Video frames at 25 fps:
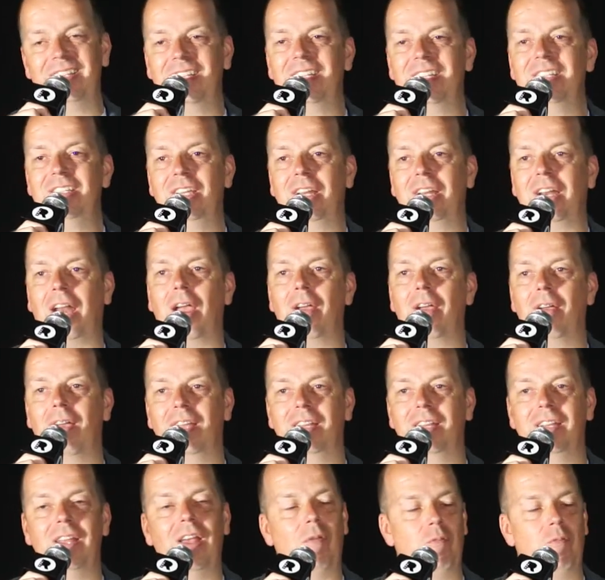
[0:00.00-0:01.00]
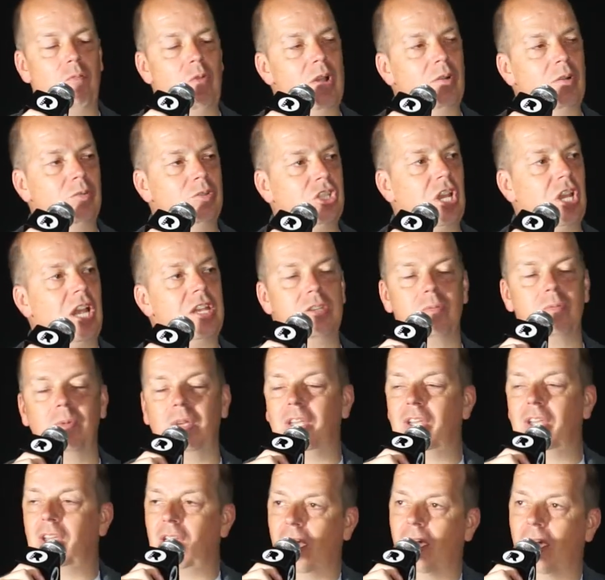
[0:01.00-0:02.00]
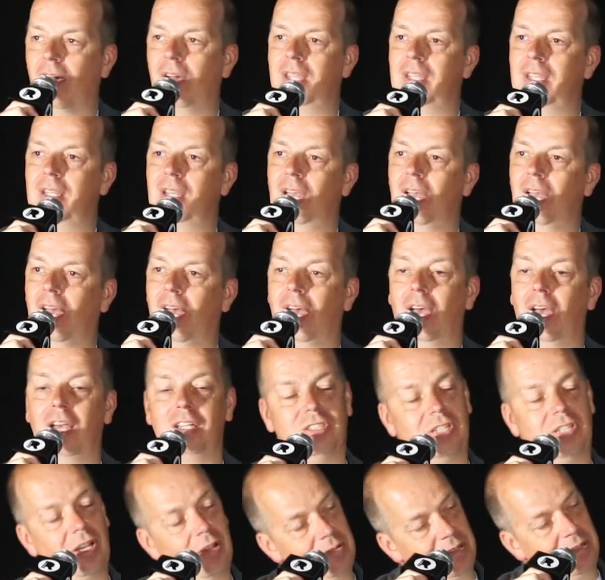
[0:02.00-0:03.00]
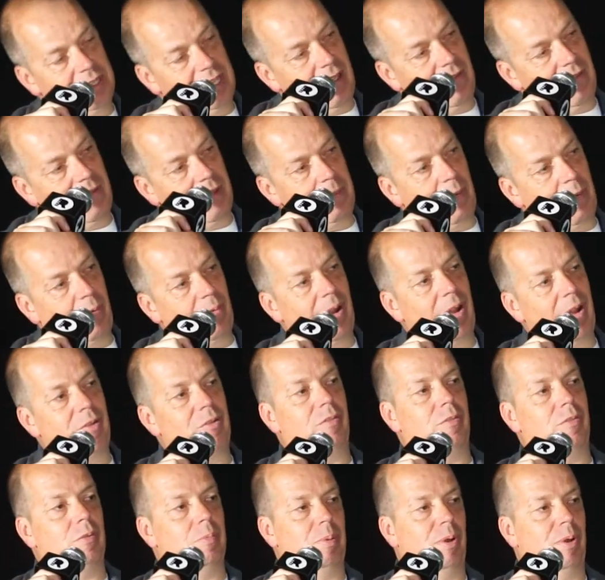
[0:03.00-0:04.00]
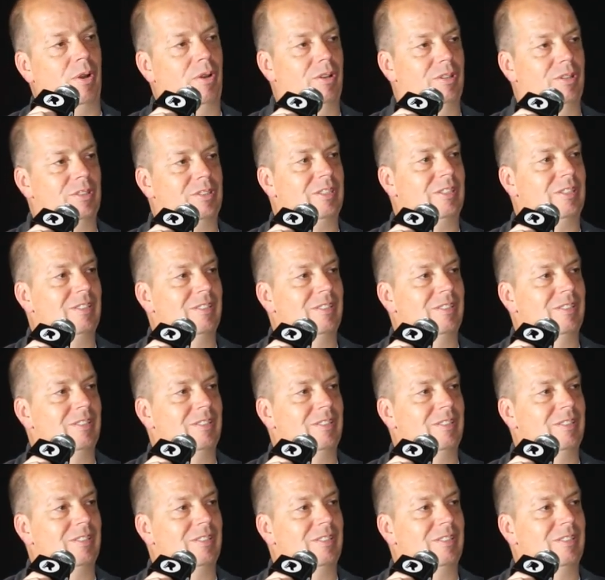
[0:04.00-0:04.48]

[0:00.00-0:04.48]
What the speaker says: you know, a real genuine guy. So give him a round of applause.